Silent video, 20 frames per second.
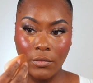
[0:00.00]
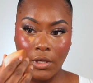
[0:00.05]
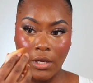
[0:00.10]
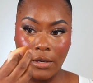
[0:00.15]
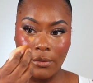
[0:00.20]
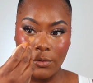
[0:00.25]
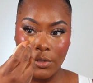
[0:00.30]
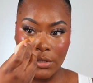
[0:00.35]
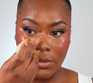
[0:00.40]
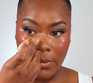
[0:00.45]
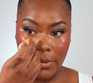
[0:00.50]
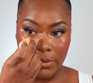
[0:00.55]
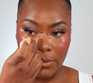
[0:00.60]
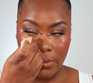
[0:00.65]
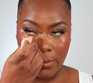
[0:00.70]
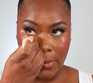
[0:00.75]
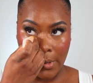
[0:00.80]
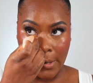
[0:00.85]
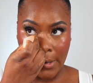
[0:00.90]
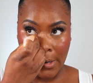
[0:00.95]
I'm just going to
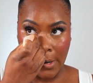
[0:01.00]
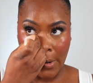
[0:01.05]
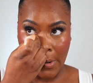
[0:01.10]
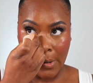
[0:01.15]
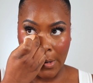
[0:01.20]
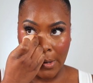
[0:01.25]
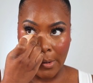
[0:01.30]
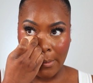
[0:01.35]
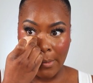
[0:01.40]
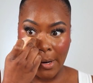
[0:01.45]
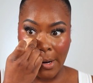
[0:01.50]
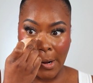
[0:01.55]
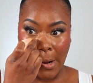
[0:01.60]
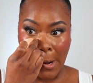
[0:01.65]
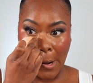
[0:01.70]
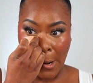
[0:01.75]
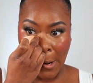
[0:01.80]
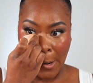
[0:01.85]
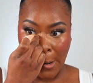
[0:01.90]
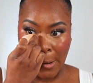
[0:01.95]
blend that under my
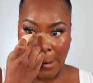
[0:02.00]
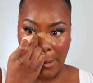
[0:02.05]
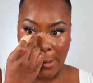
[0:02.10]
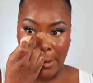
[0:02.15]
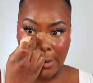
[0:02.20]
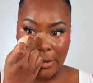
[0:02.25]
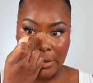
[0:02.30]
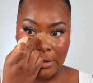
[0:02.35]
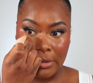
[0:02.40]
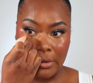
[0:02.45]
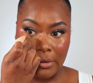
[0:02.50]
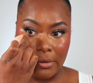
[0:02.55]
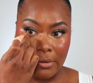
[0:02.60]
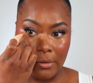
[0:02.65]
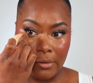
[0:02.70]
eyes